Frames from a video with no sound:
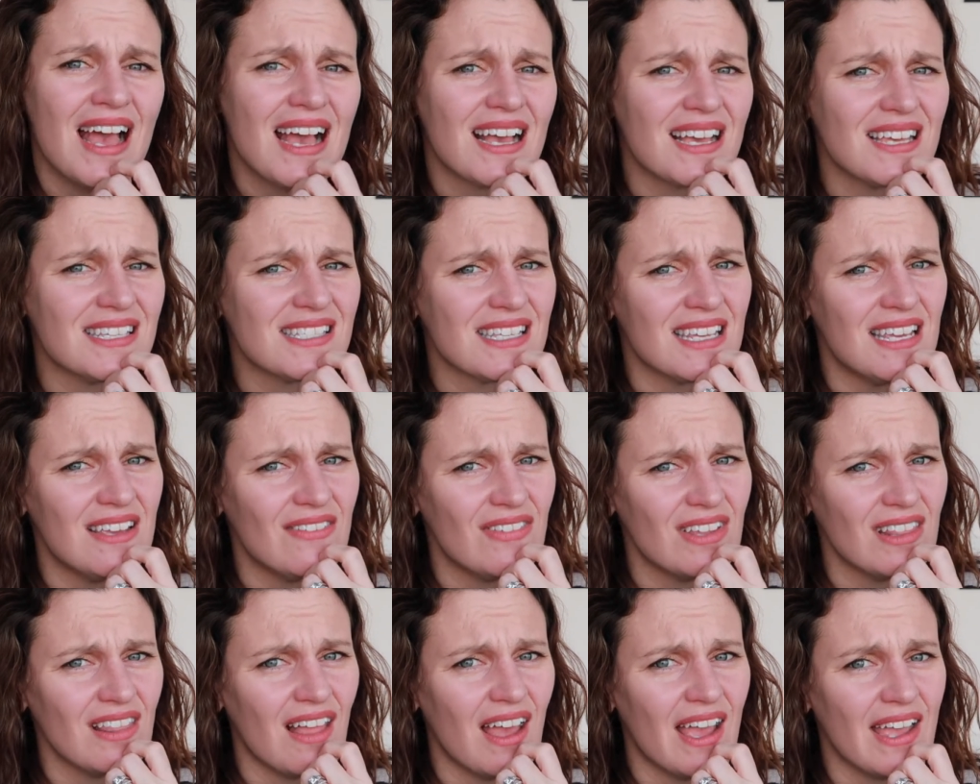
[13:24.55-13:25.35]
Because
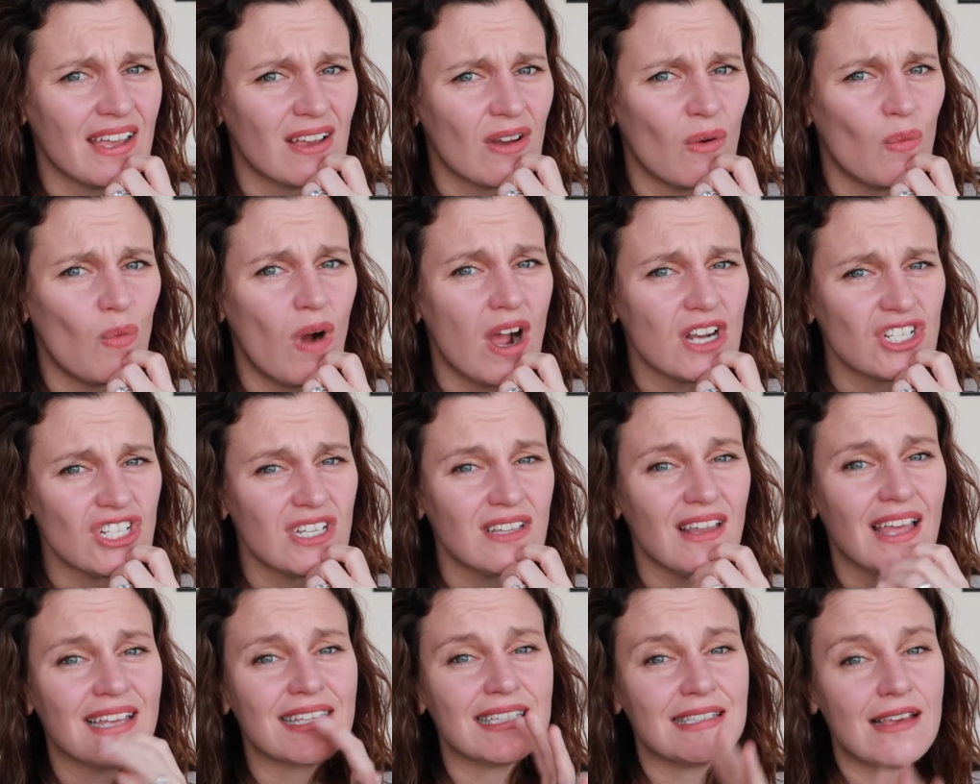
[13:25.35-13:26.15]
even like
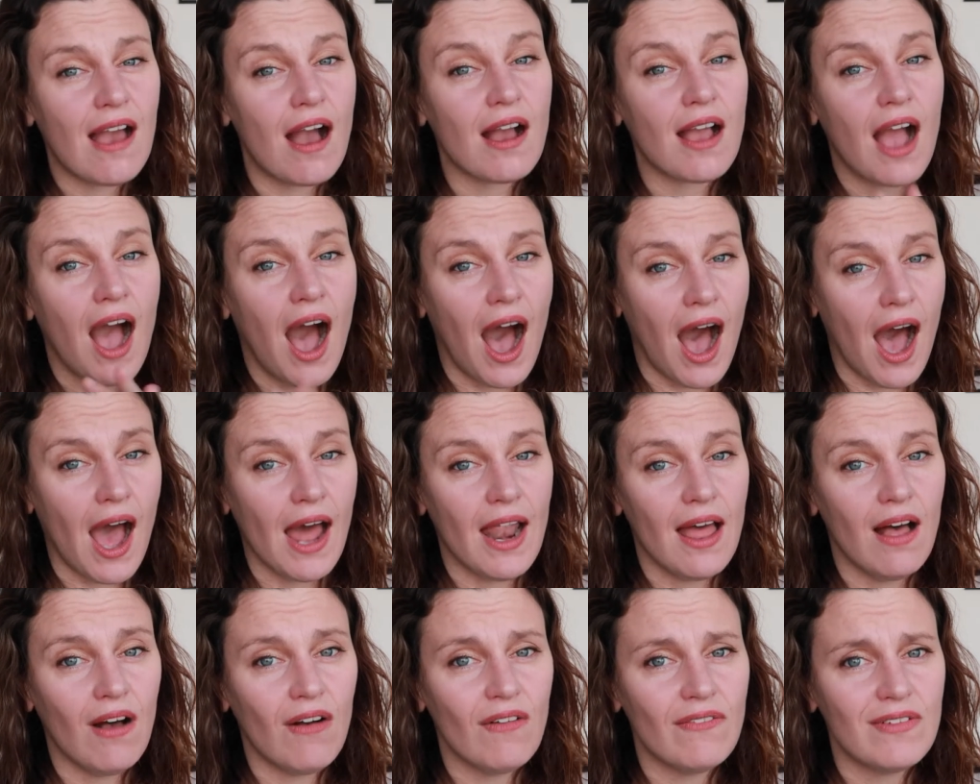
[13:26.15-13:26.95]
watching like young
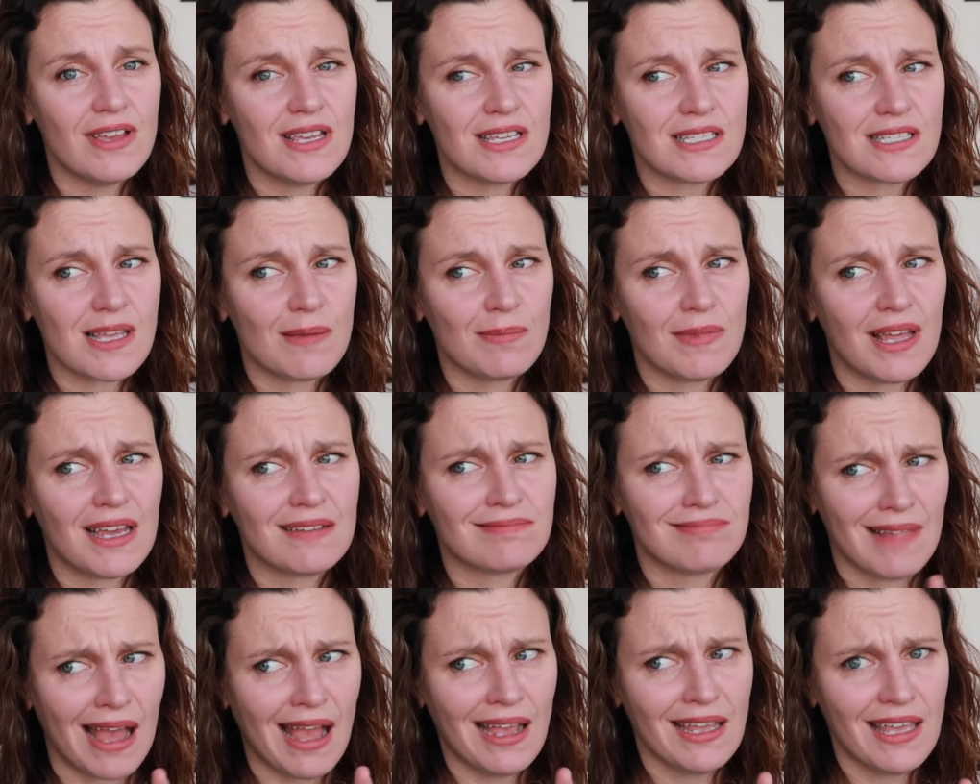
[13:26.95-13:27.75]
hot Elvis, I'm
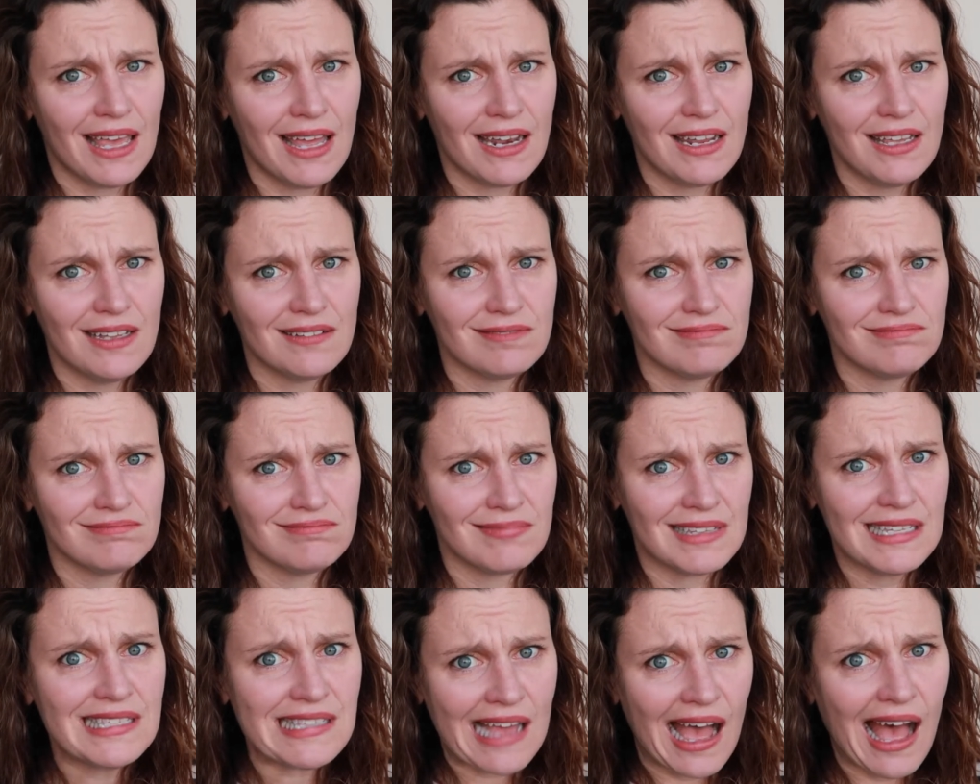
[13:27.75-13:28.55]
like, I get it,
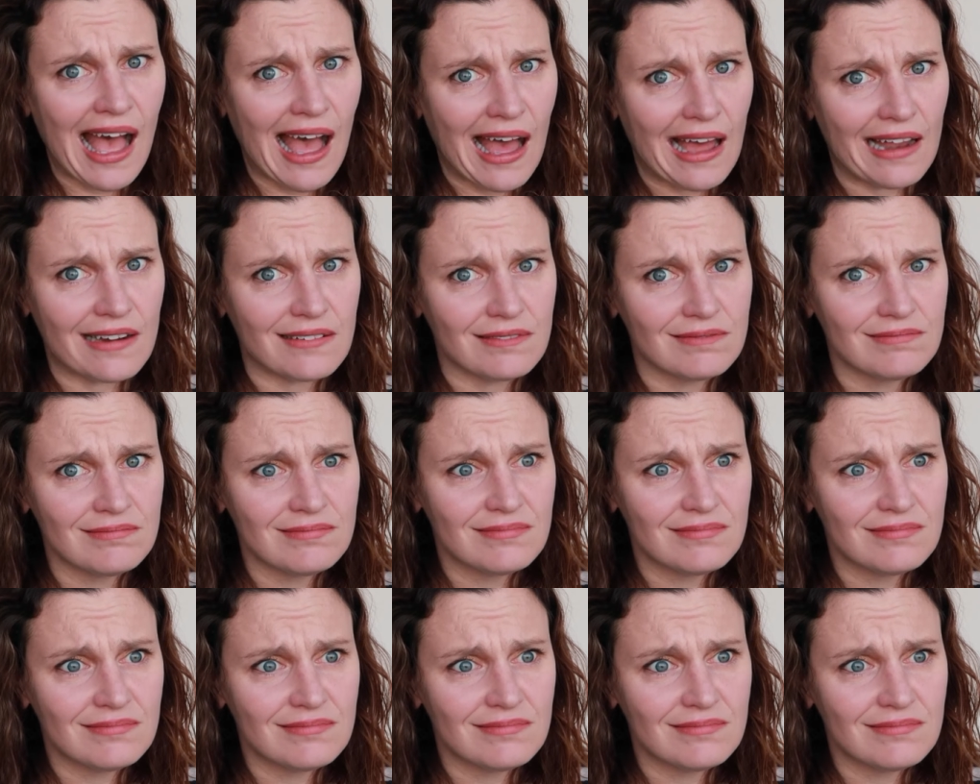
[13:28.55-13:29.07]
he's hot.